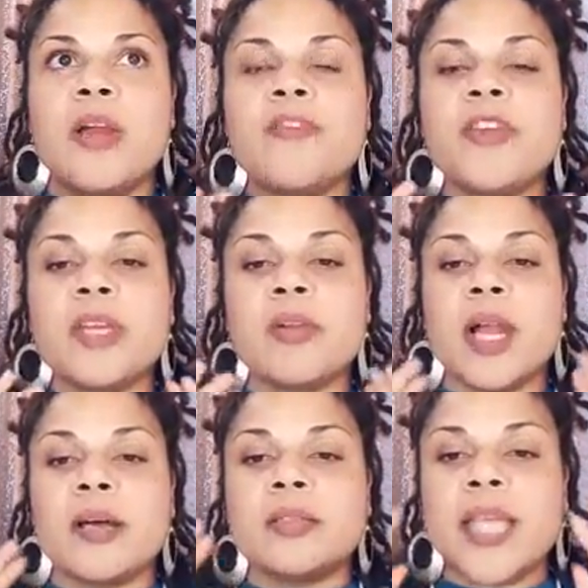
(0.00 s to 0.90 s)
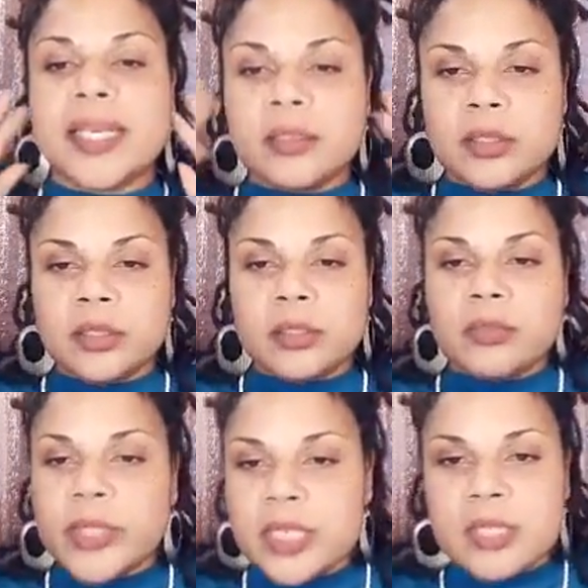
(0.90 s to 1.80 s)
figure out, like,
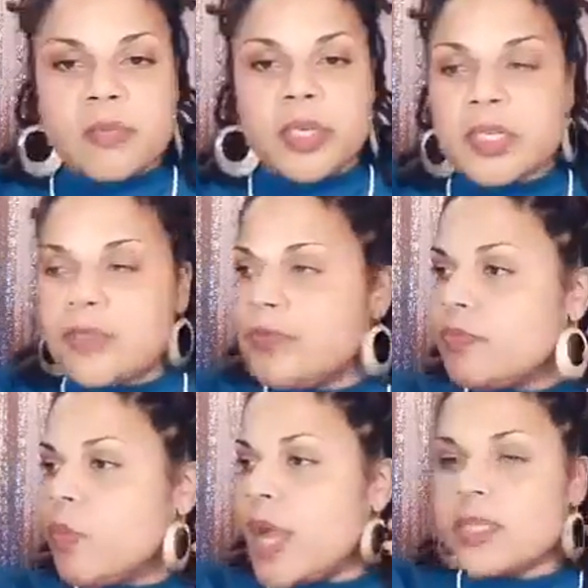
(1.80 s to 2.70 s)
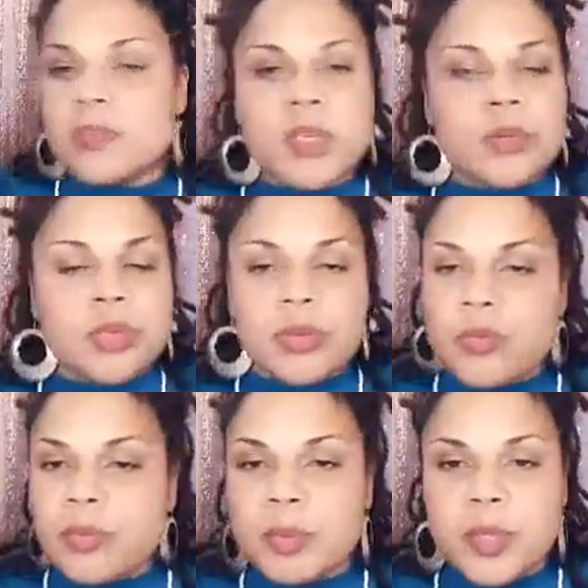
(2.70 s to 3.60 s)
read some books, watch some
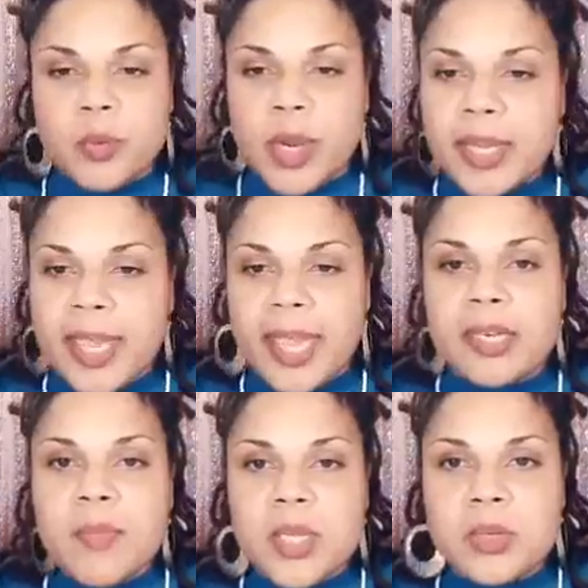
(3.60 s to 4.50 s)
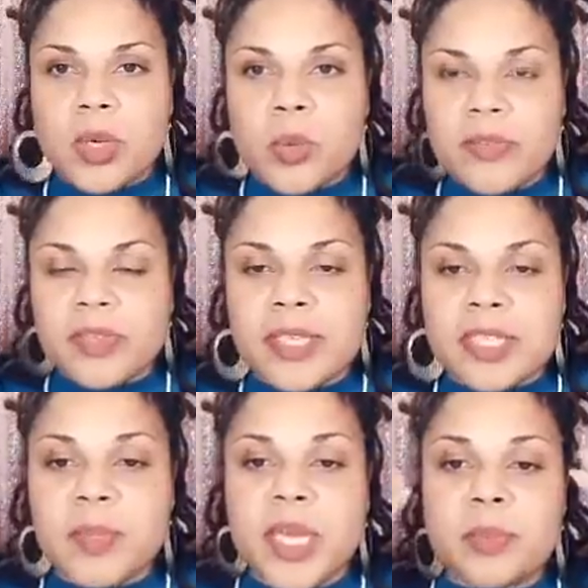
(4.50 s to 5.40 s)
YouTube, gain the mental equivalence
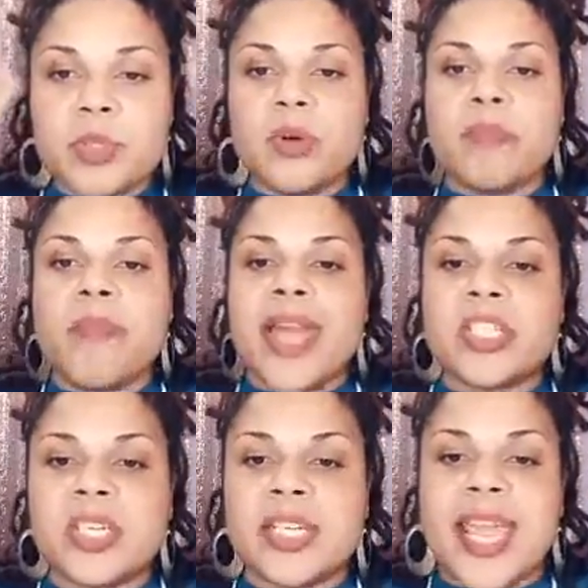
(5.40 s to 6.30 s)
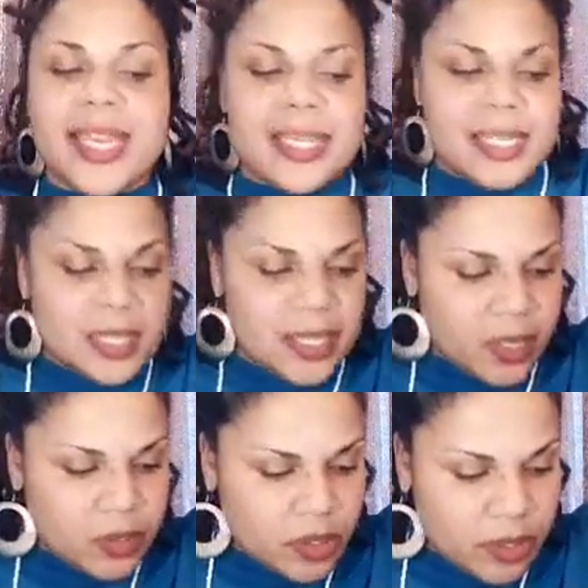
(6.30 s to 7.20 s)
to be able to imagine and add
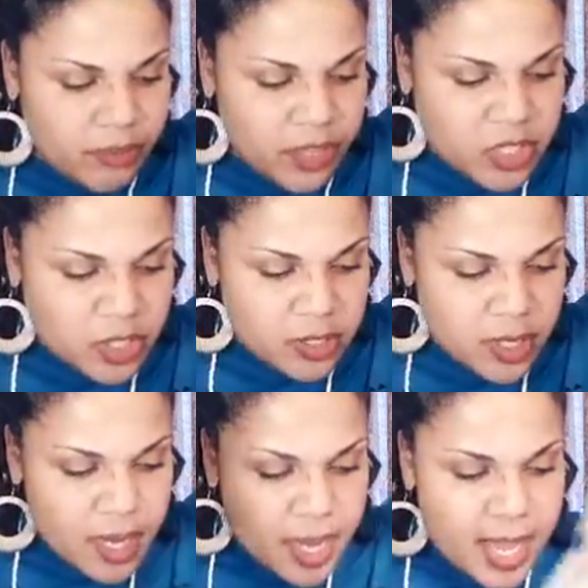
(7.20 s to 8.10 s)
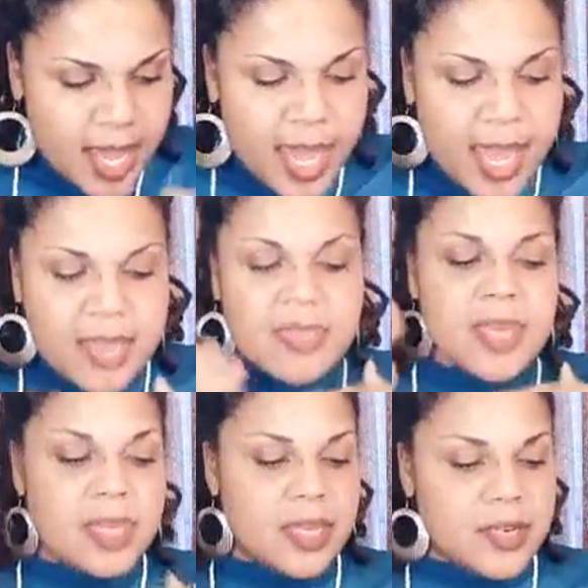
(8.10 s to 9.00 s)
detail to your vision. And
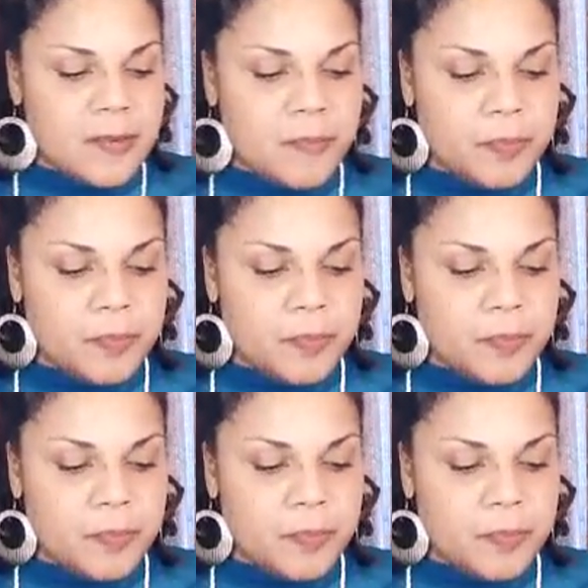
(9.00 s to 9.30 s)
then